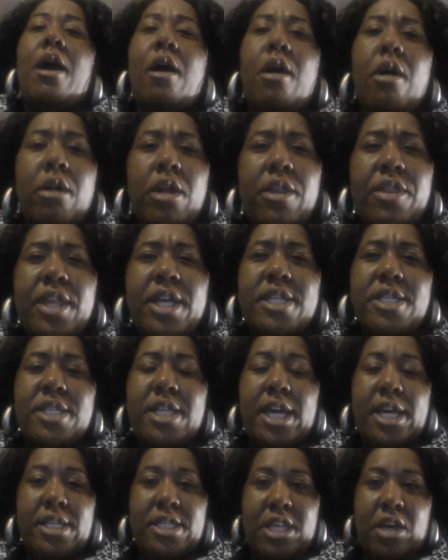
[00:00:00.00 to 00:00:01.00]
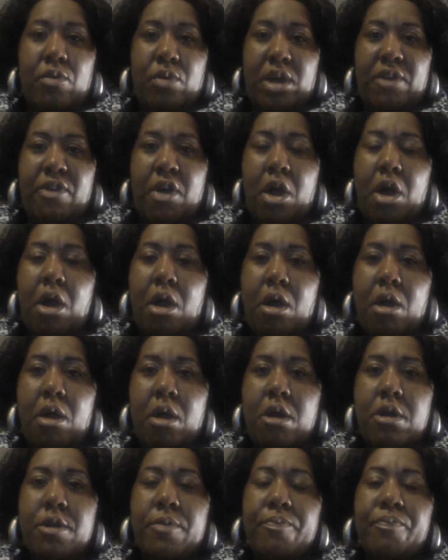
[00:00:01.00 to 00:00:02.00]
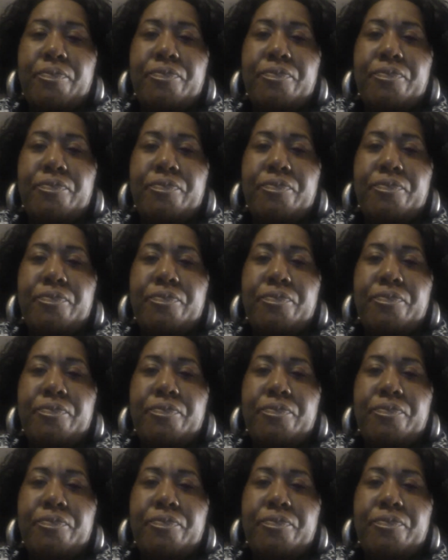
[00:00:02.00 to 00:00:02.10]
all of these things that we've heard.